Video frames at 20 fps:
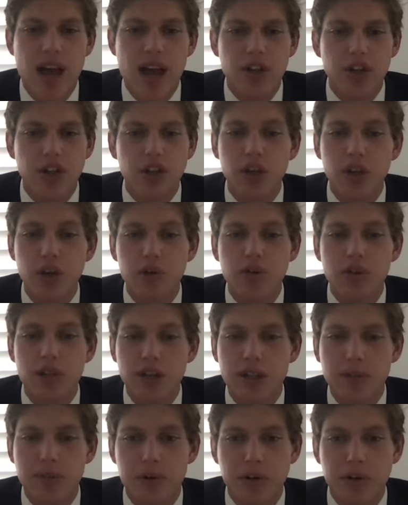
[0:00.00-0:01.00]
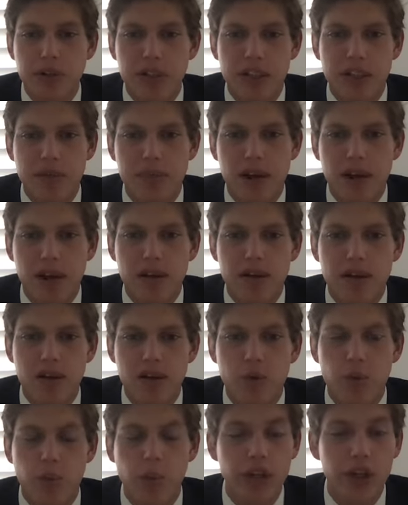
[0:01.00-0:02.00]
and chose not to participate,
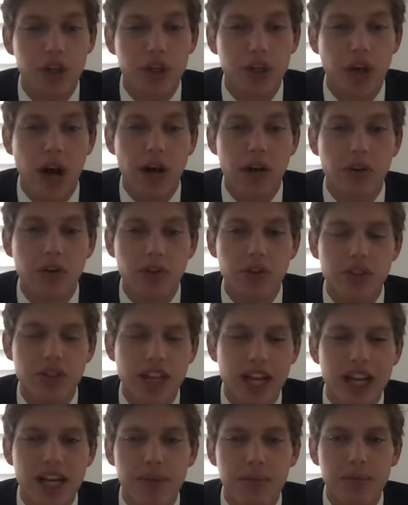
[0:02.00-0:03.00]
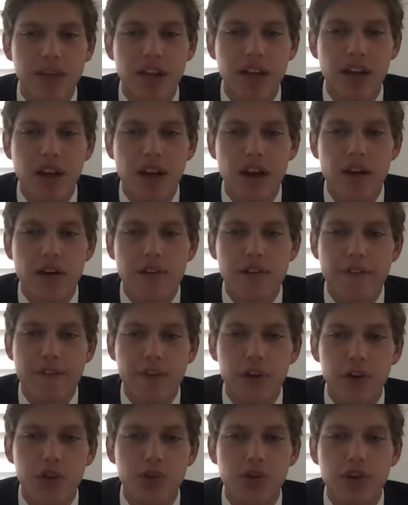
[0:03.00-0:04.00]
which understandably
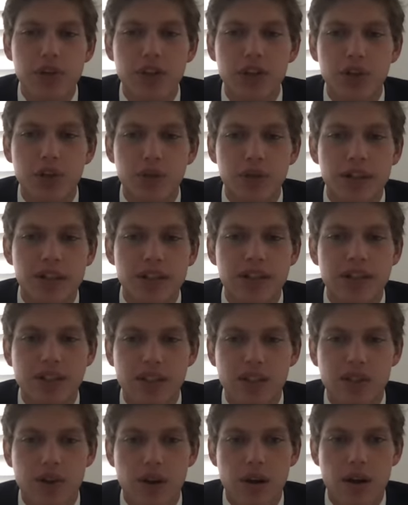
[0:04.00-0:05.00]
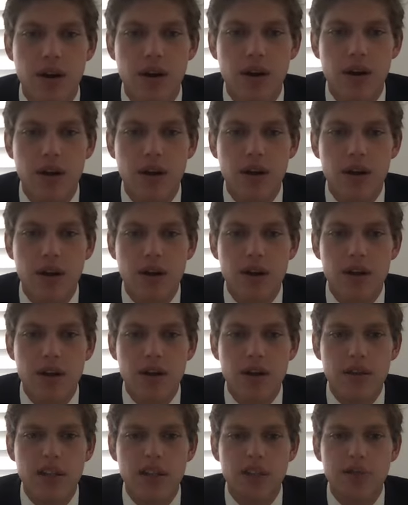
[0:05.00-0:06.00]
frustrated Julius Caesar.
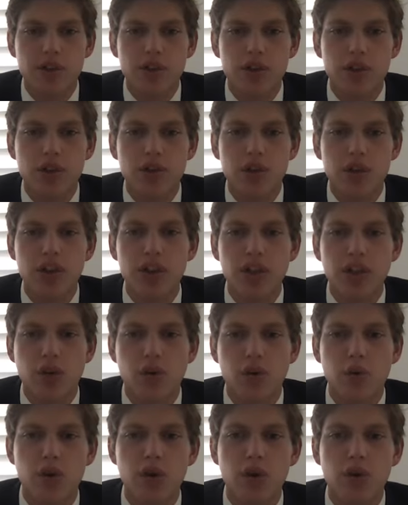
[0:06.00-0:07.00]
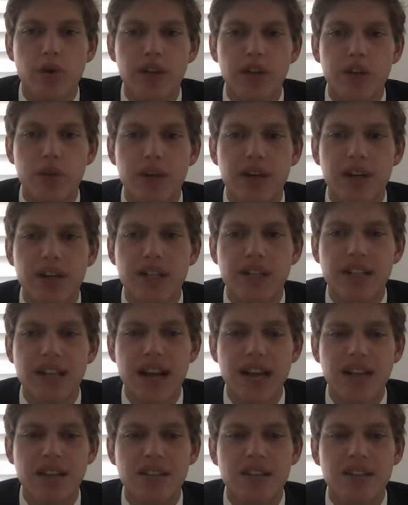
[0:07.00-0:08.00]
This frustration grew into an
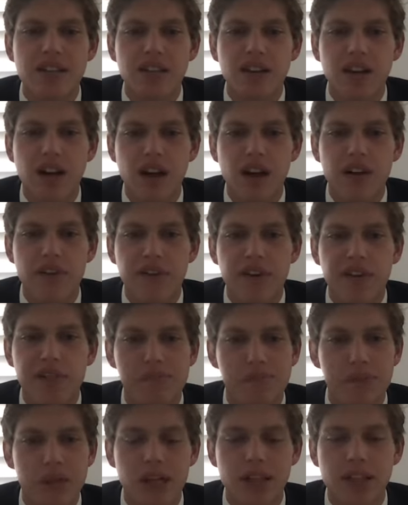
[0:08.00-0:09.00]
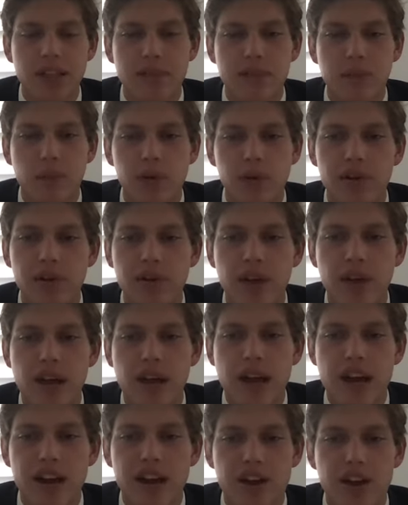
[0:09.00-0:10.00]
intense love of blood sport
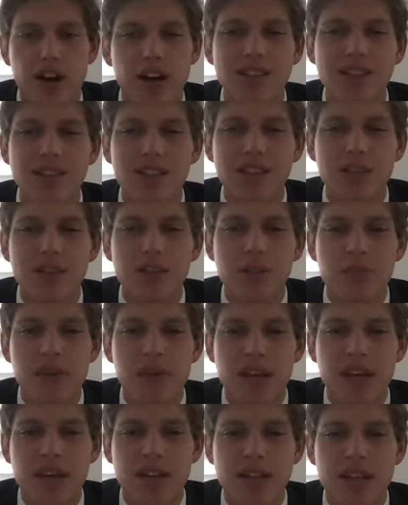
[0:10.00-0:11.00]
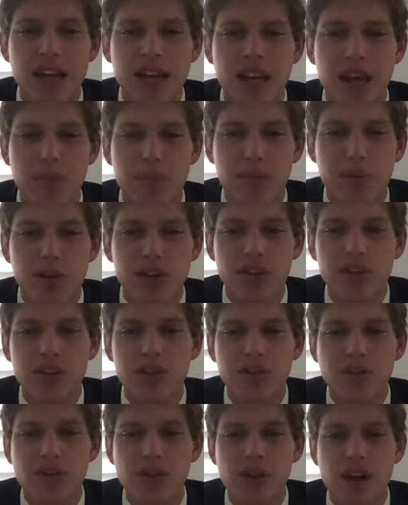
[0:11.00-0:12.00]
and caused Caesar to begin taking
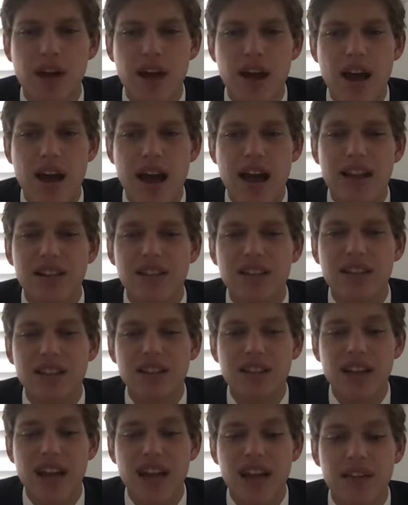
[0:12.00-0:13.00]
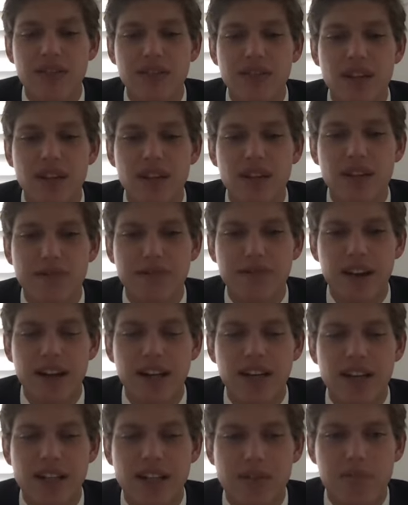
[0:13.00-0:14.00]
prisoners and slaves to
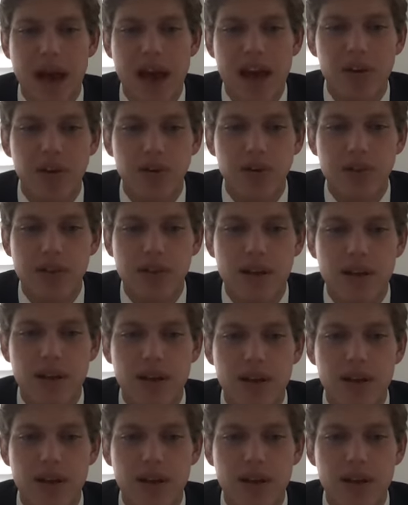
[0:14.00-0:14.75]
fight his battles.